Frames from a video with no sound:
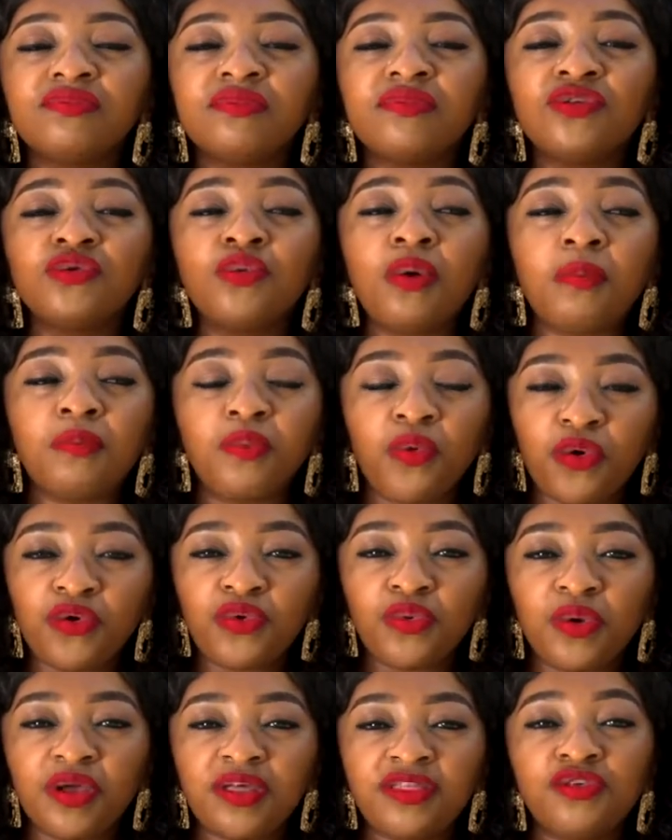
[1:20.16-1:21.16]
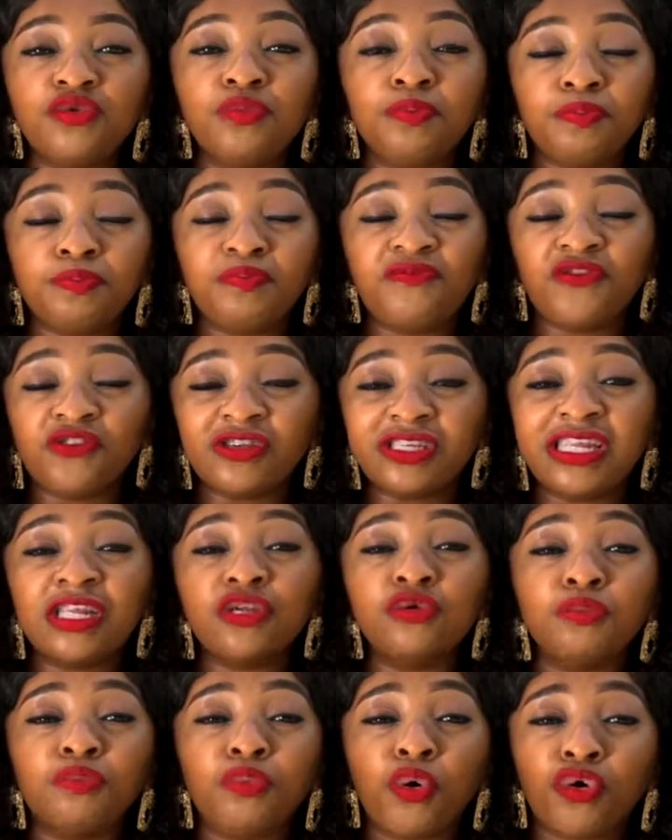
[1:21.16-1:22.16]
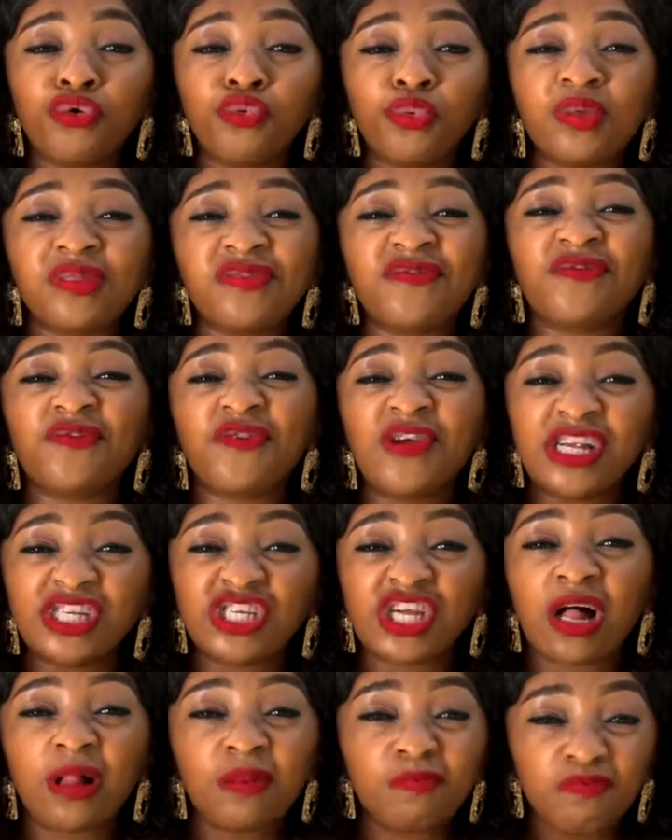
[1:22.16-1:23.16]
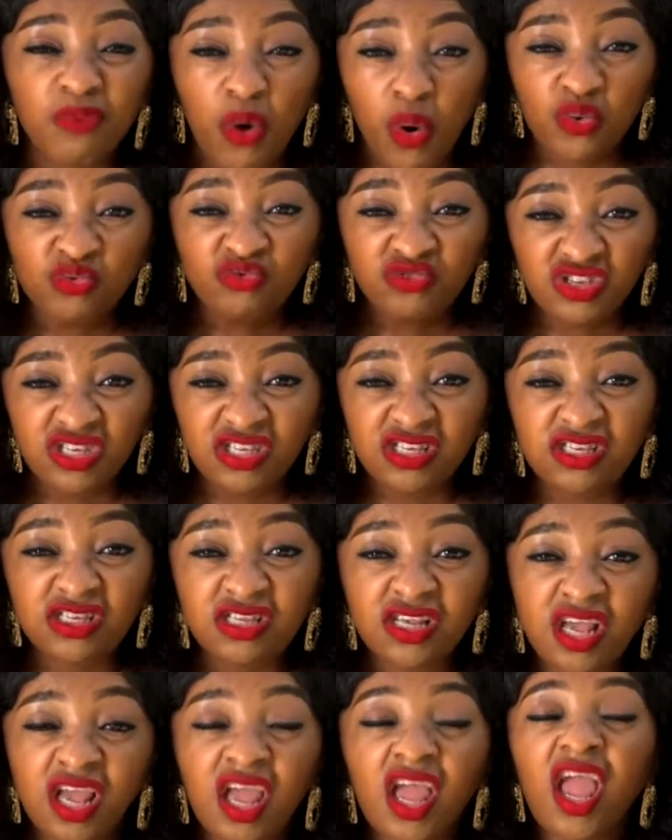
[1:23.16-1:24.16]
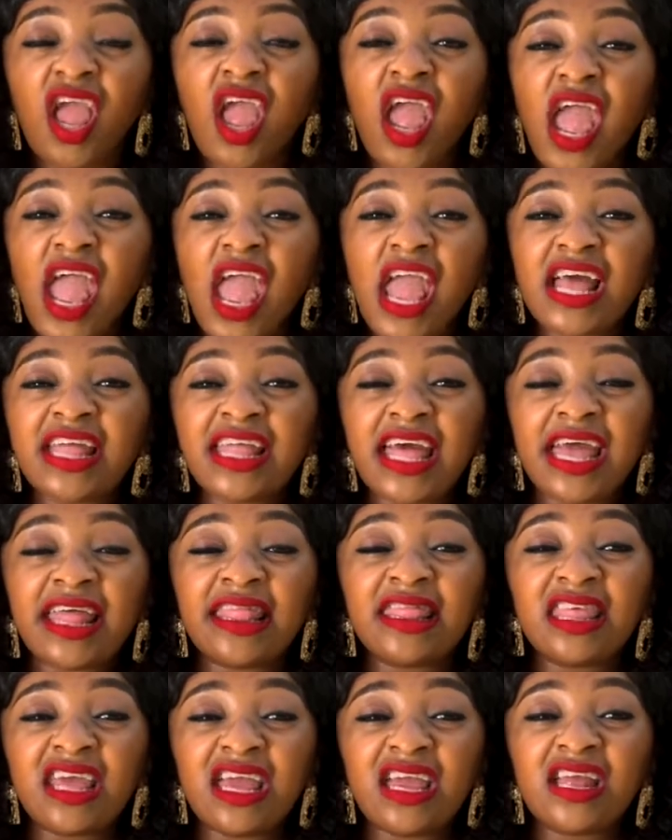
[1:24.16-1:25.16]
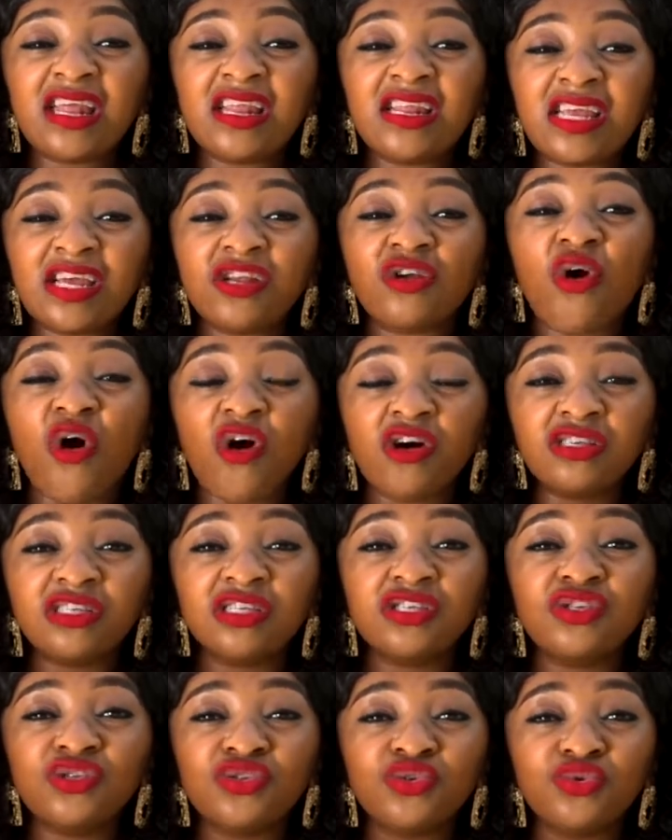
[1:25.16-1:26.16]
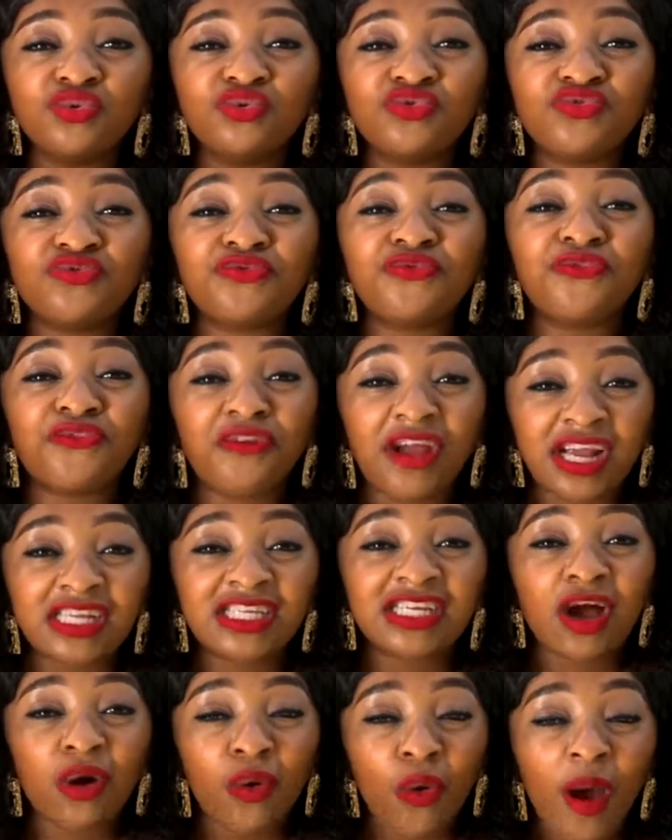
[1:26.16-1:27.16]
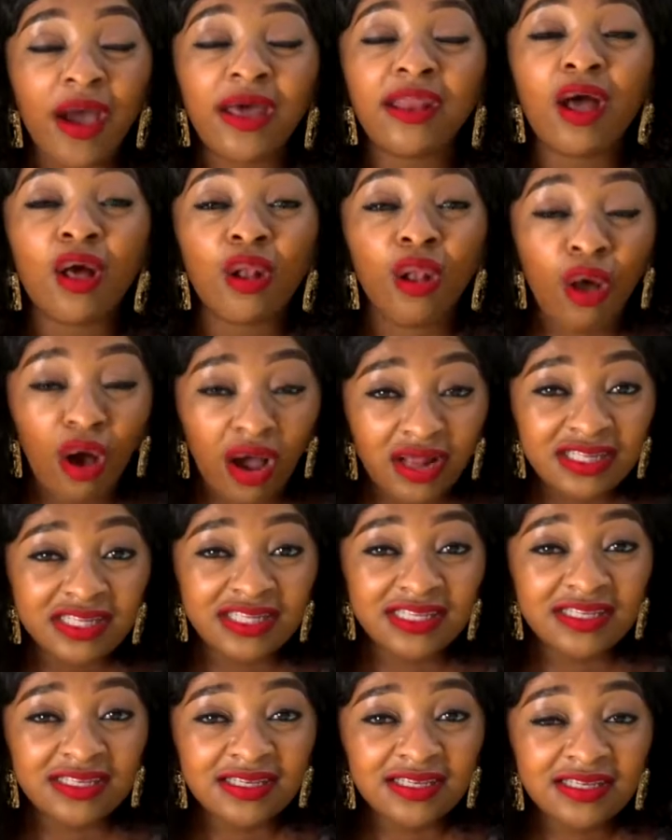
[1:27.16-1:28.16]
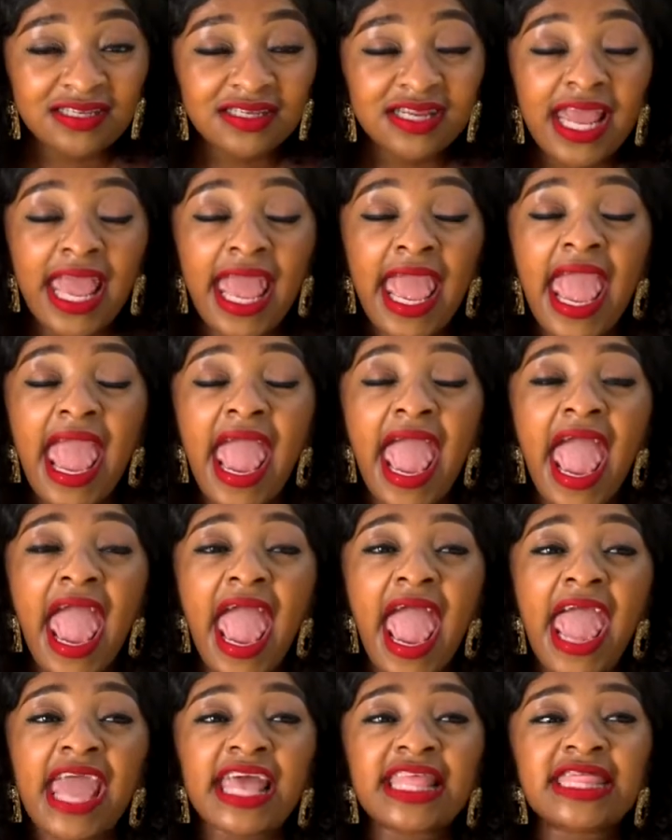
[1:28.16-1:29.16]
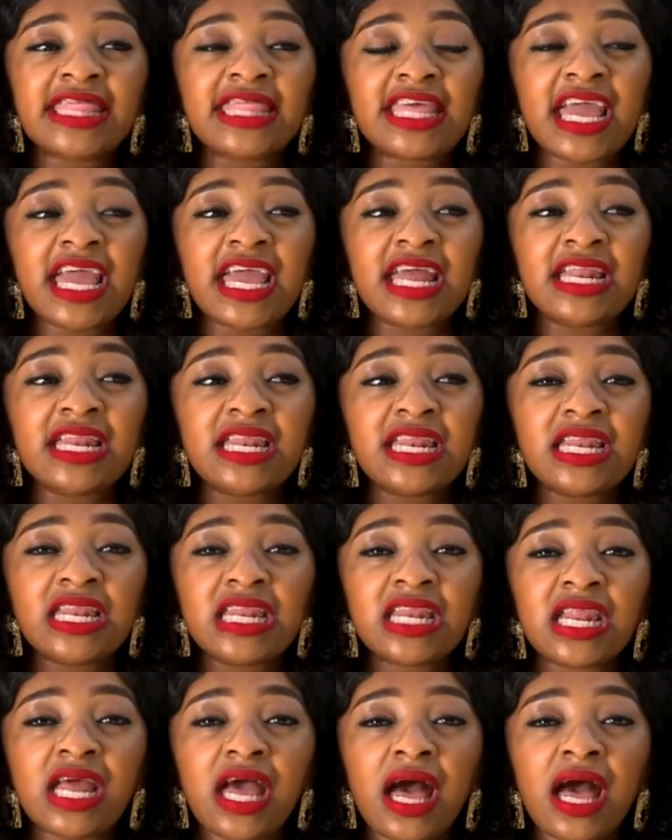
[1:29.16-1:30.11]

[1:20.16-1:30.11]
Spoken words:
you are born with. You're born with fragile bones, and then it causes you to fracture quite a lot. And then